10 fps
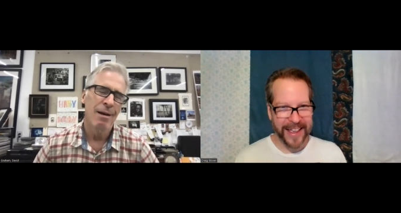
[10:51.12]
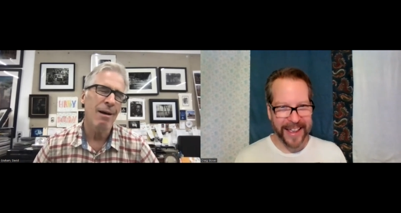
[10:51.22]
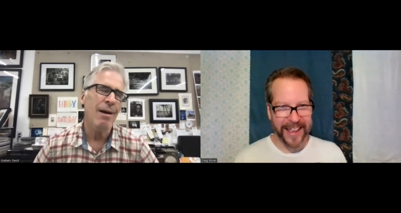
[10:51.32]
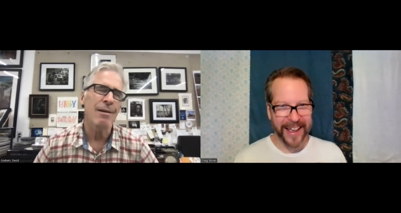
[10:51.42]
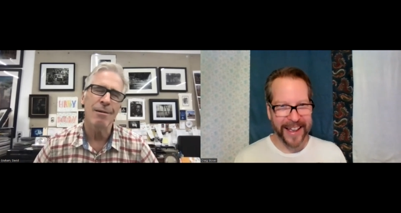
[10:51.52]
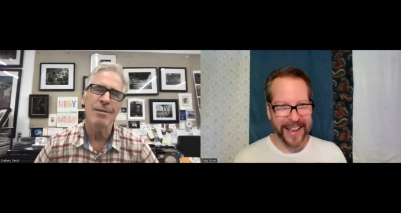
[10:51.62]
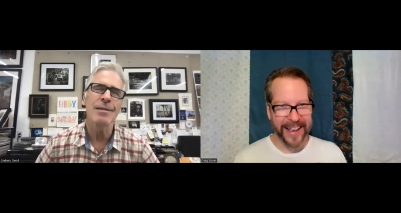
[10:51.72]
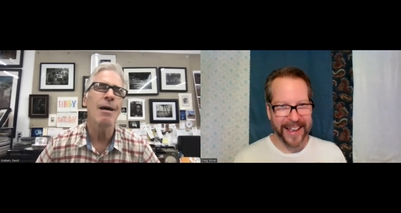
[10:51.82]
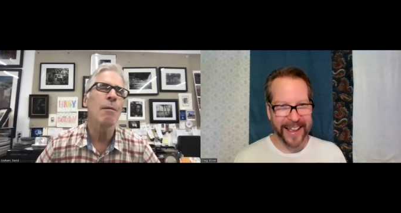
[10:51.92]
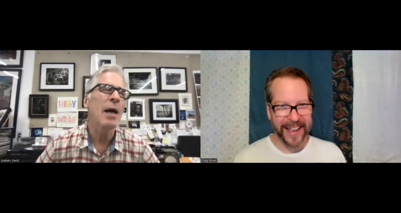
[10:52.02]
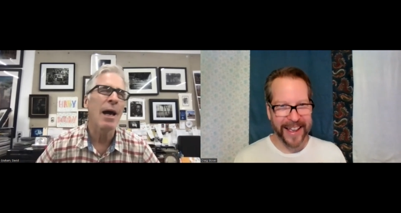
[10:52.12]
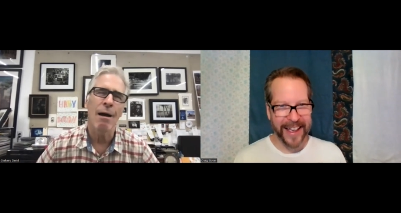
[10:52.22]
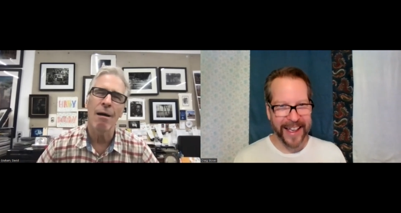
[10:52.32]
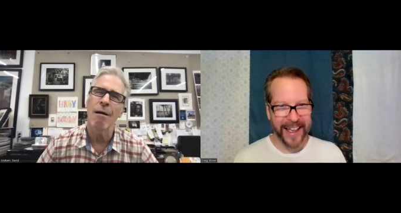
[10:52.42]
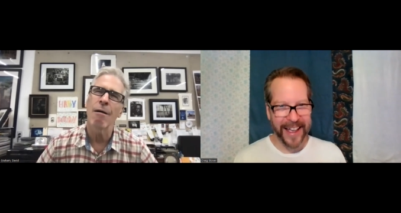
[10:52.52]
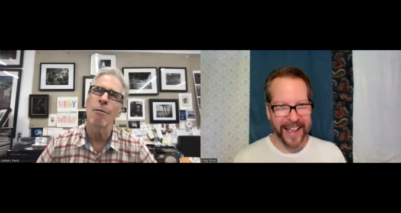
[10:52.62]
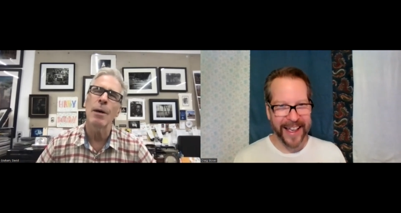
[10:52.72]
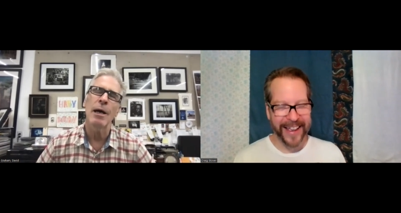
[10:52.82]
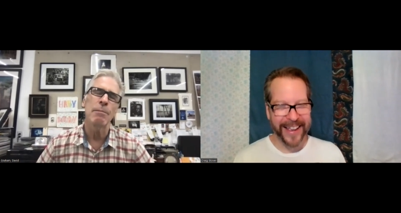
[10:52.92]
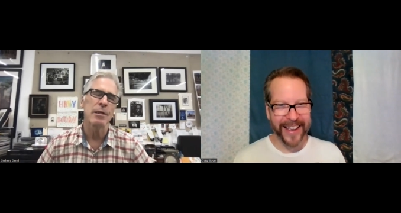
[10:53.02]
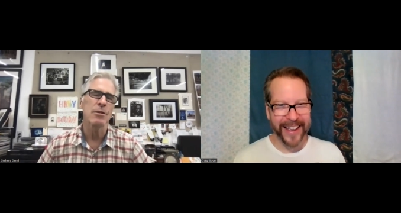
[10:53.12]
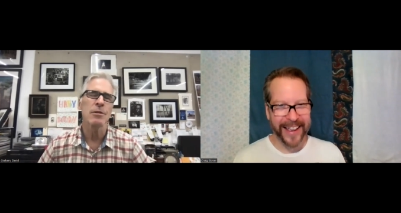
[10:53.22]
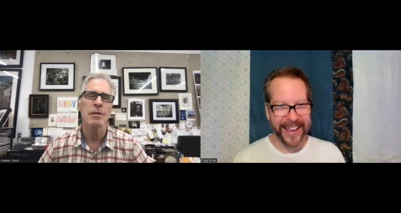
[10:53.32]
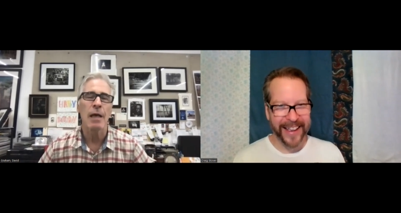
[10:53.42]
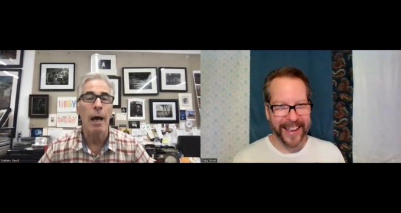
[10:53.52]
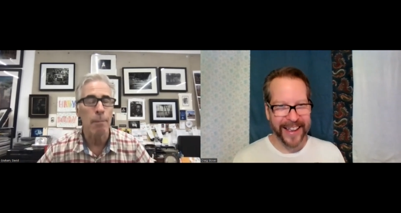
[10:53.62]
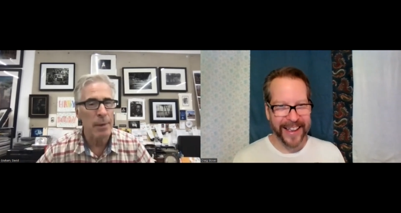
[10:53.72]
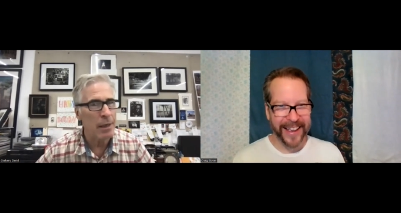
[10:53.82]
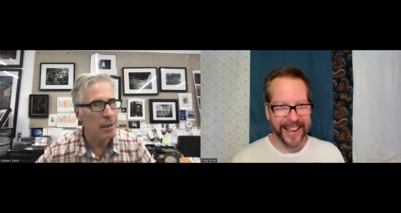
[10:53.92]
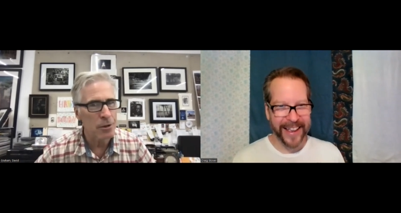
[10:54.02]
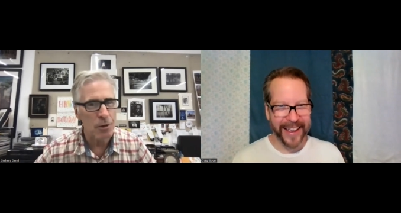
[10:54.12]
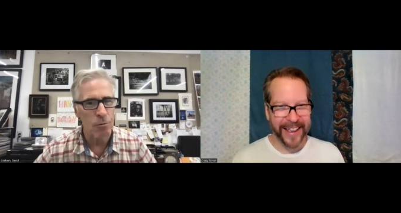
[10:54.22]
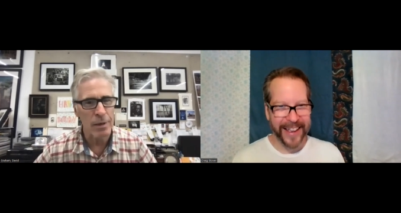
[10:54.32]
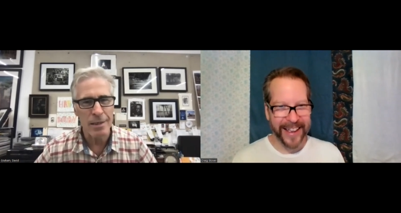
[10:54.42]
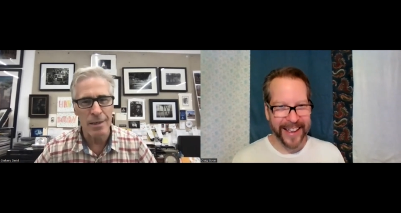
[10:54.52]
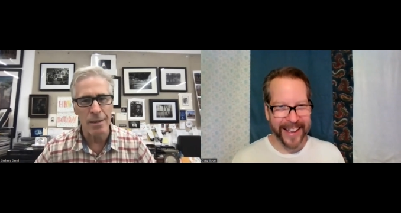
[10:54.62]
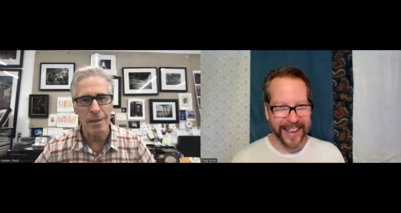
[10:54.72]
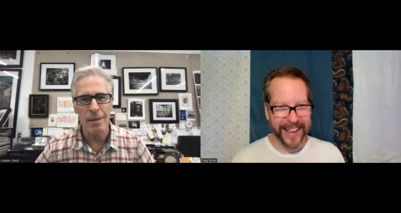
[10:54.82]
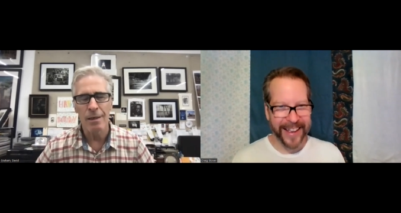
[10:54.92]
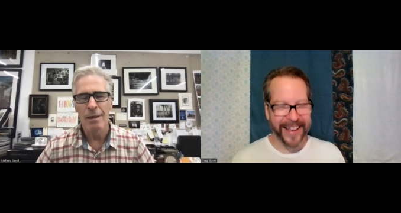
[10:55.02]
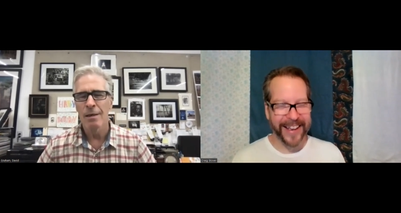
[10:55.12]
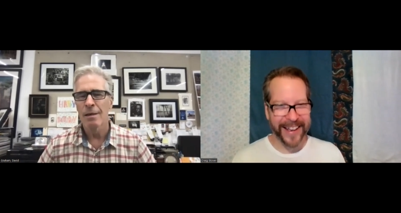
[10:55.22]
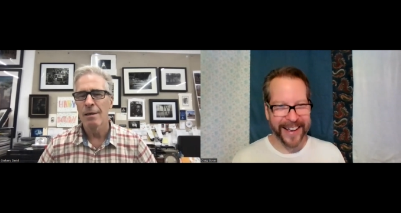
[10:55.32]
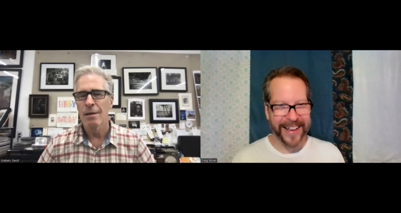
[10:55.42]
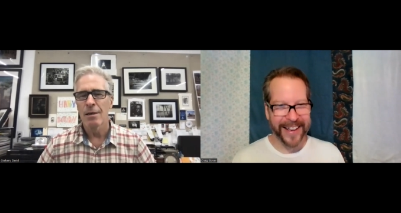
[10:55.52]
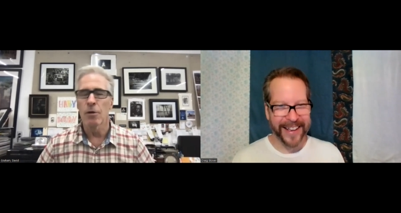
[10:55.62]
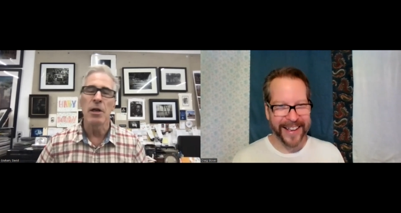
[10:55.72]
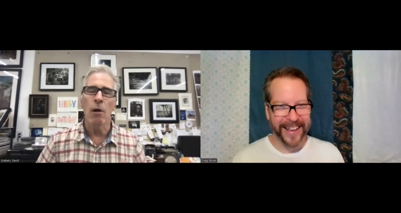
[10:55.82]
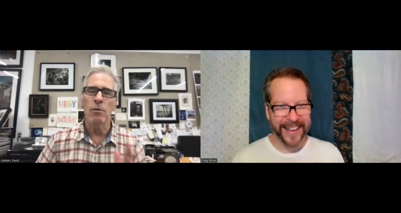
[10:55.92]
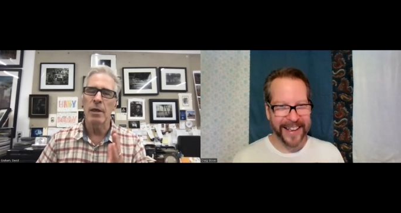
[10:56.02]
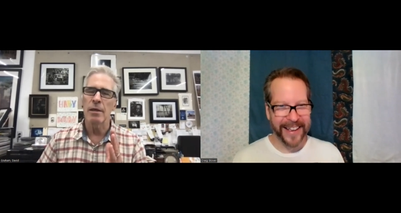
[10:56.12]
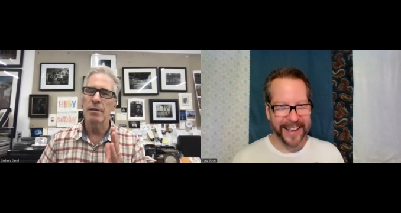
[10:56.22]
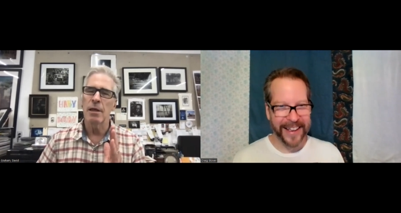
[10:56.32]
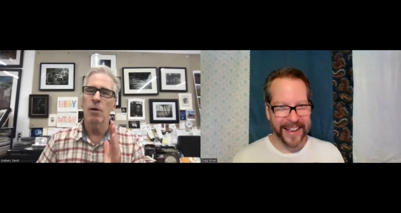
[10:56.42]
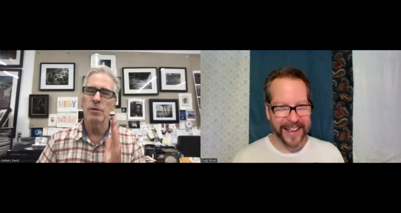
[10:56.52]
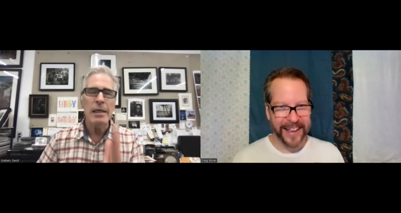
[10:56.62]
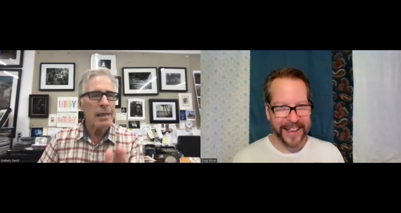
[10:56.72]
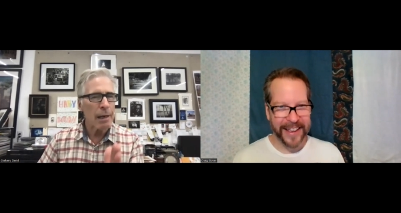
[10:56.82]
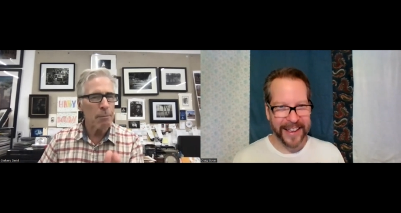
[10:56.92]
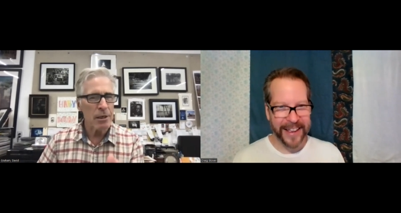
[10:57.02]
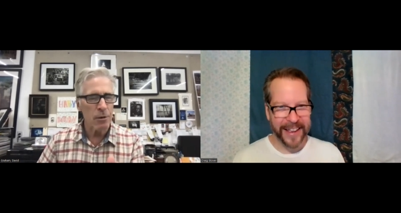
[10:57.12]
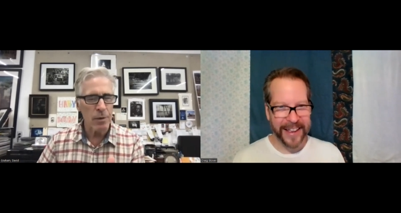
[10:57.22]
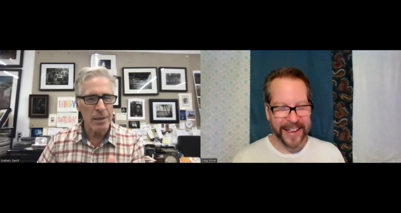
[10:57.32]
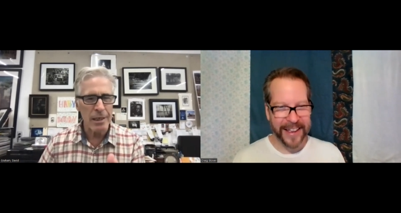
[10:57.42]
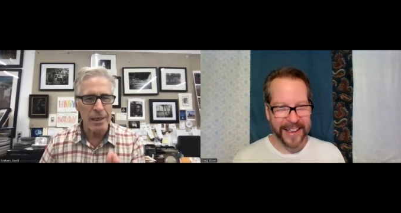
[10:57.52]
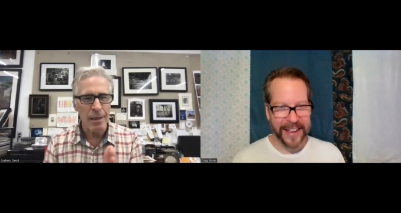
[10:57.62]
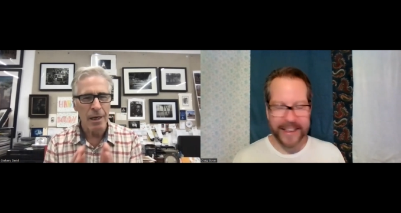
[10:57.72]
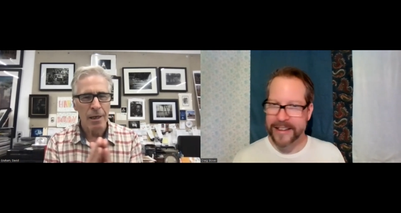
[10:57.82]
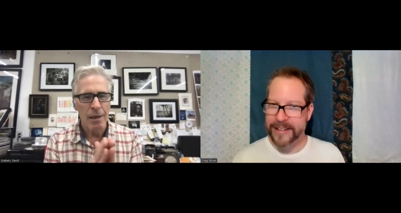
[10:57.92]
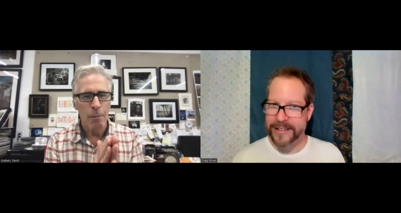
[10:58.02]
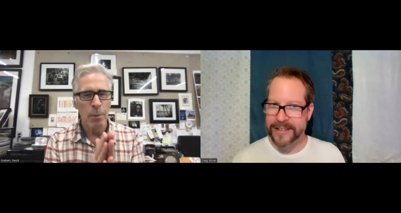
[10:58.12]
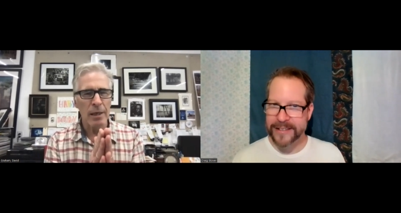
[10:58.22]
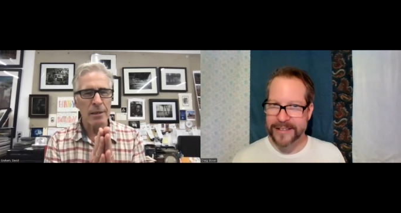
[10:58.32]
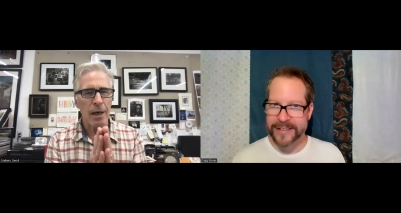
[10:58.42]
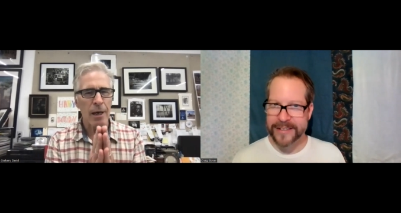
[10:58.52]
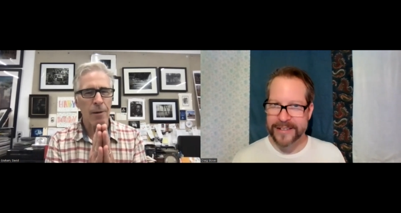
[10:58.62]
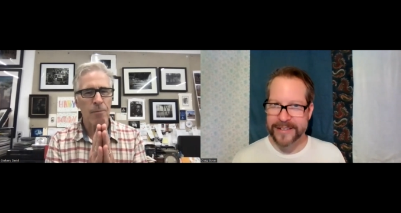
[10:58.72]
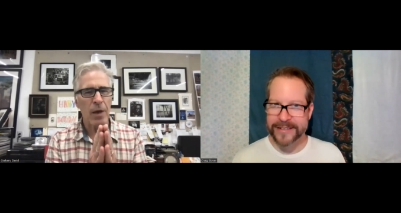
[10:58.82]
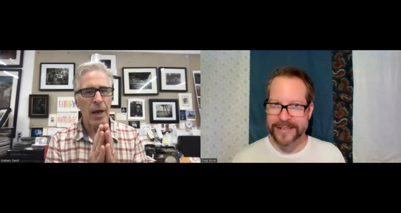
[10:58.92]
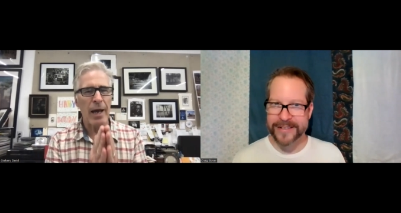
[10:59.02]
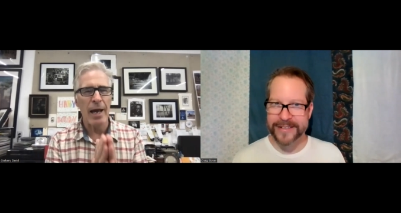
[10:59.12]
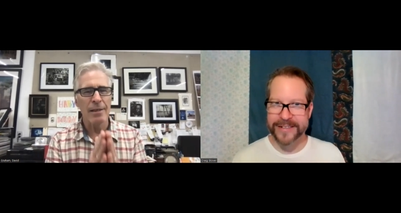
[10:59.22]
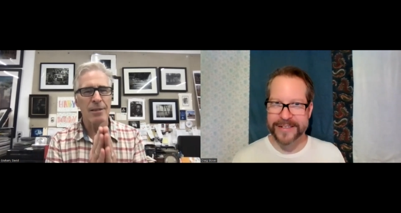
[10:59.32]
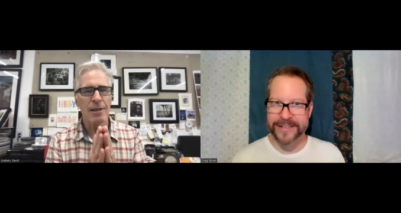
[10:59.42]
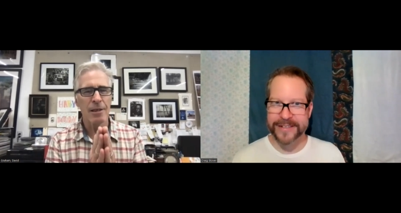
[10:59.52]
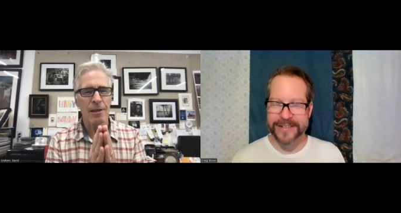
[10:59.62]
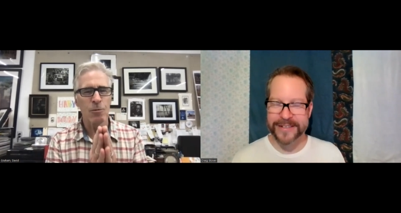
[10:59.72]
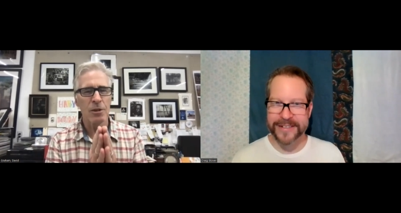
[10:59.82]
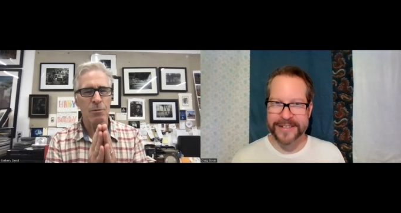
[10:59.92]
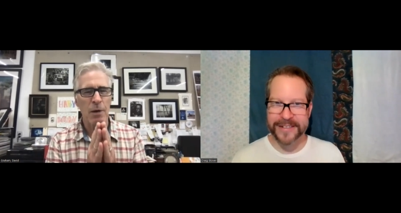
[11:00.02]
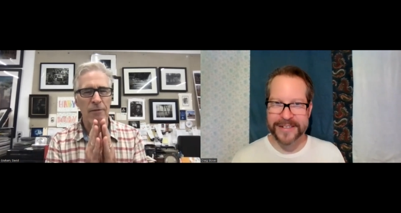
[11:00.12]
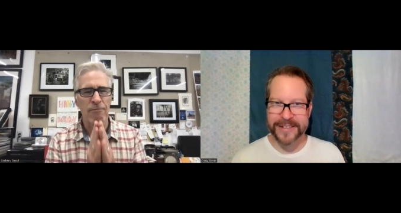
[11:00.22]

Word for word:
Speaker 1: I don't know. Somehow my pictures got me into RISD. Uh-huh. Or no, no, didn't get me into RISD but uh, I had to. It was my